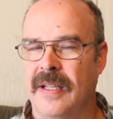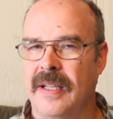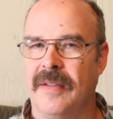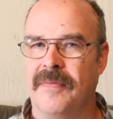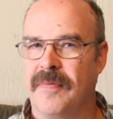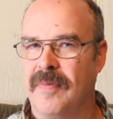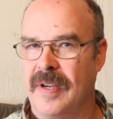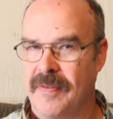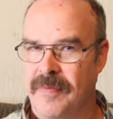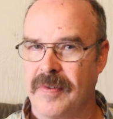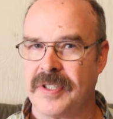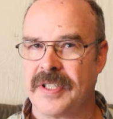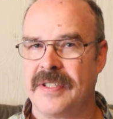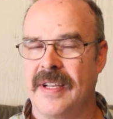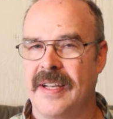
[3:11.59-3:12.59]
if, if
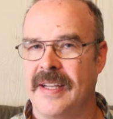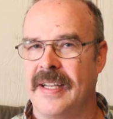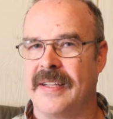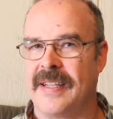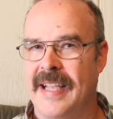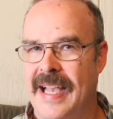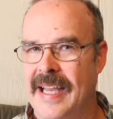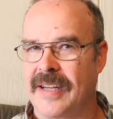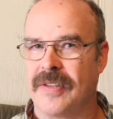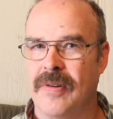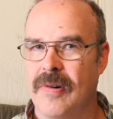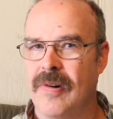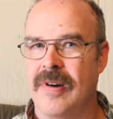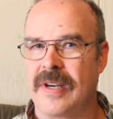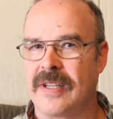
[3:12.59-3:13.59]
we're studying
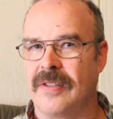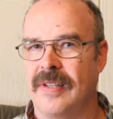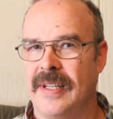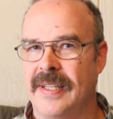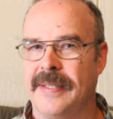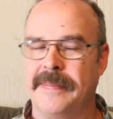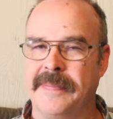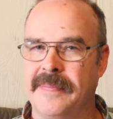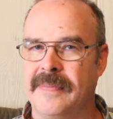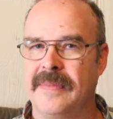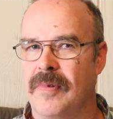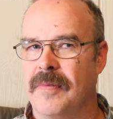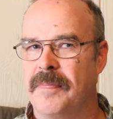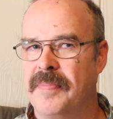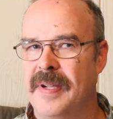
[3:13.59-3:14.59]
categorically,
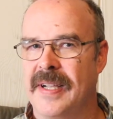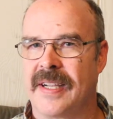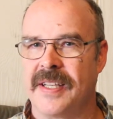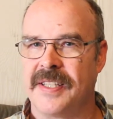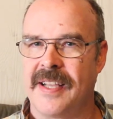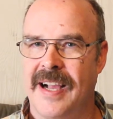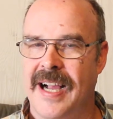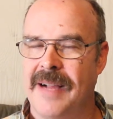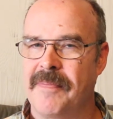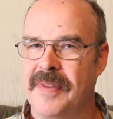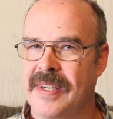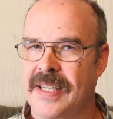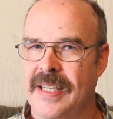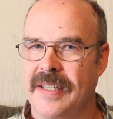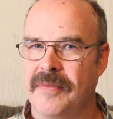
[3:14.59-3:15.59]
we'll pick a
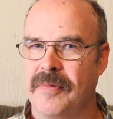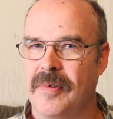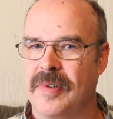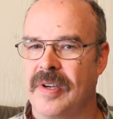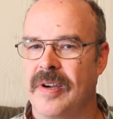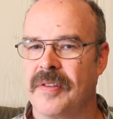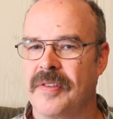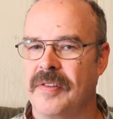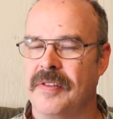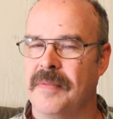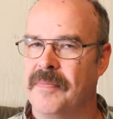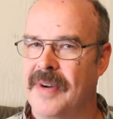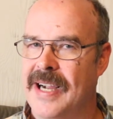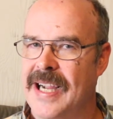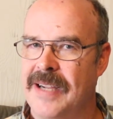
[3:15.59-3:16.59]
topic and we'll go through the
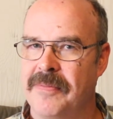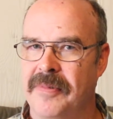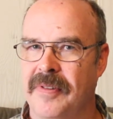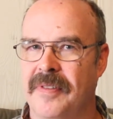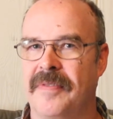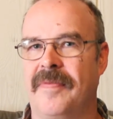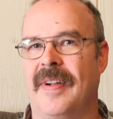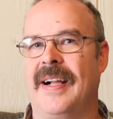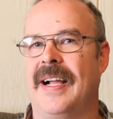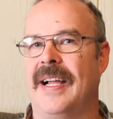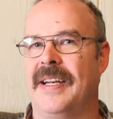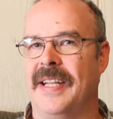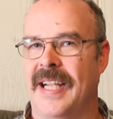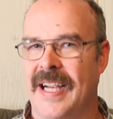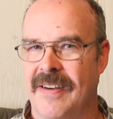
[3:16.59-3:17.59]
Bible and
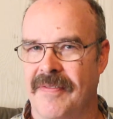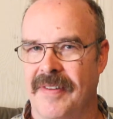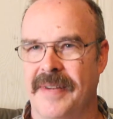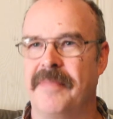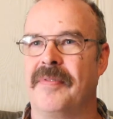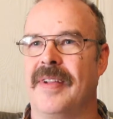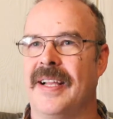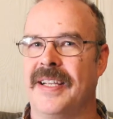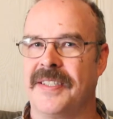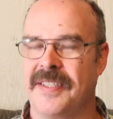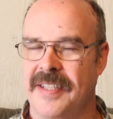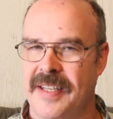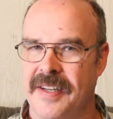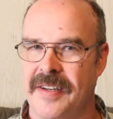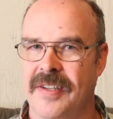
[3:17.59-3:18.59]
find every place
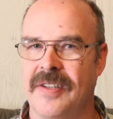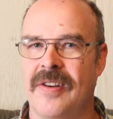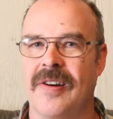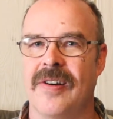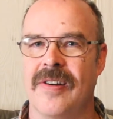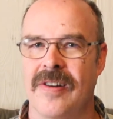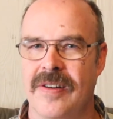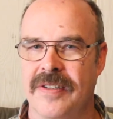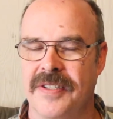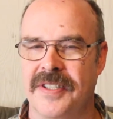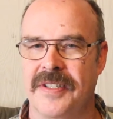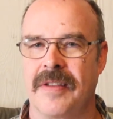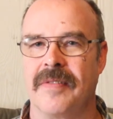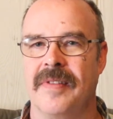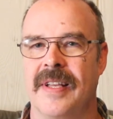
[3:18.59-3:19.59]
that it occurs
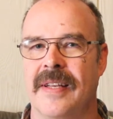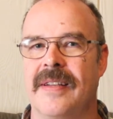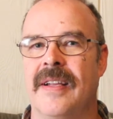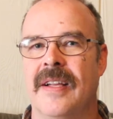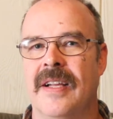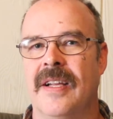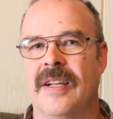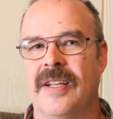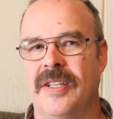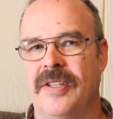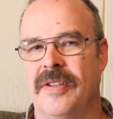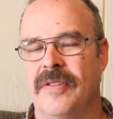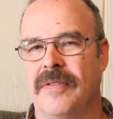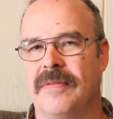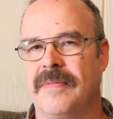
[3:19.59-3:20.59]
so that
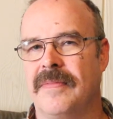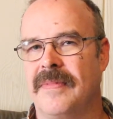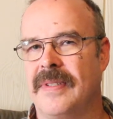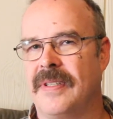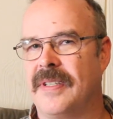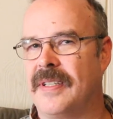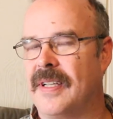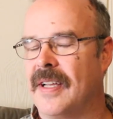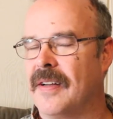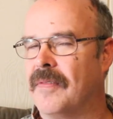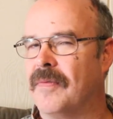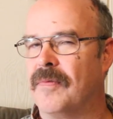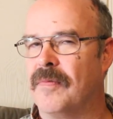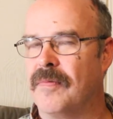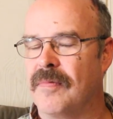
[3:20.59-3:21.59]
you get
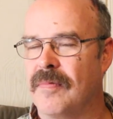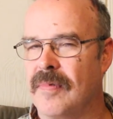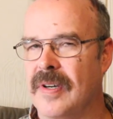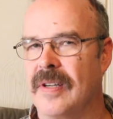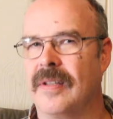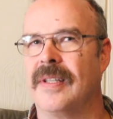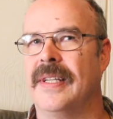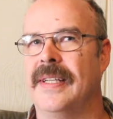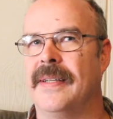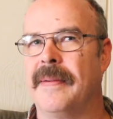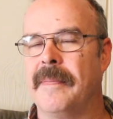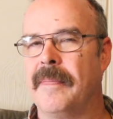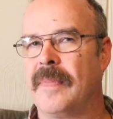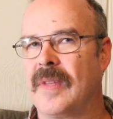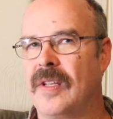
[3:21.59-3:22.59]
a really
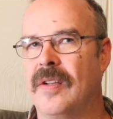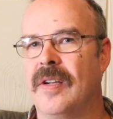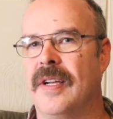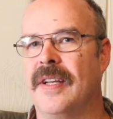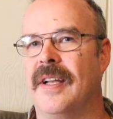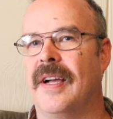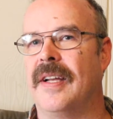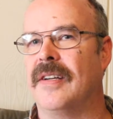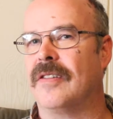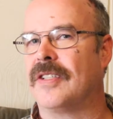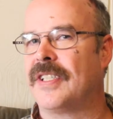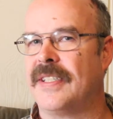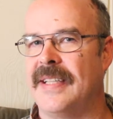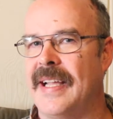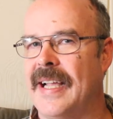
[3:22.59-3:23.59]
good
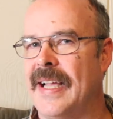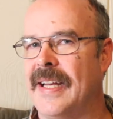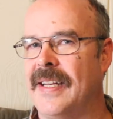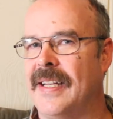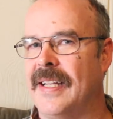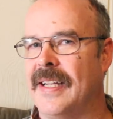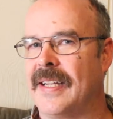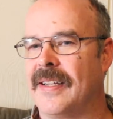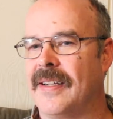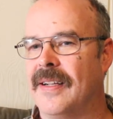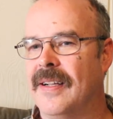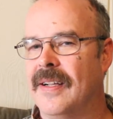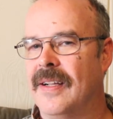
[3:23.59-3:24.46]
understanding